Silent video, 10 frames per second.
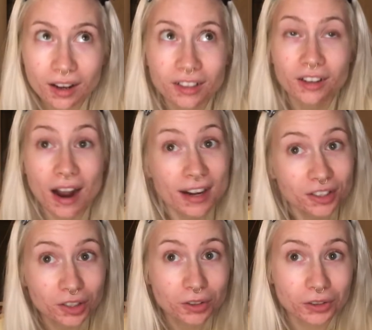under eye
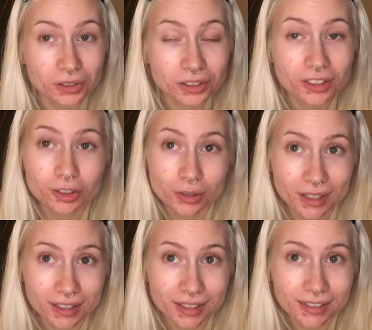circles are
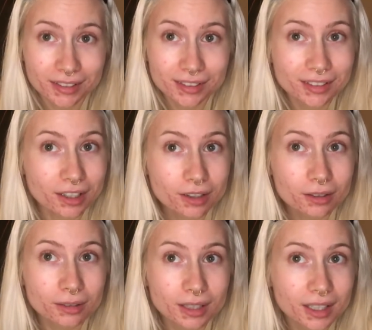trendy,
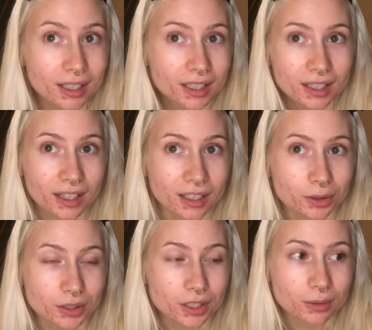so I
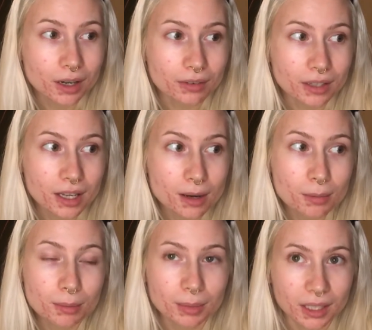usually don't cover
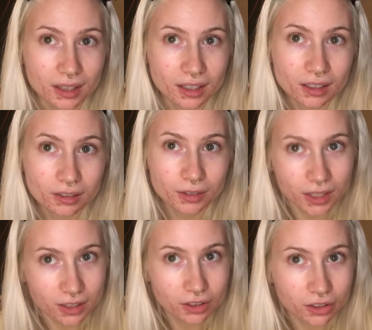them, but I think for
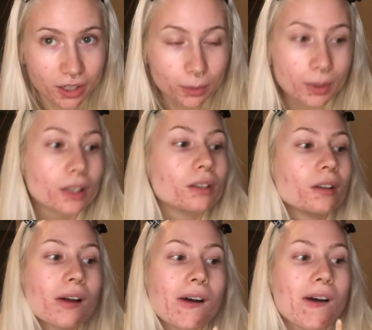this look I will.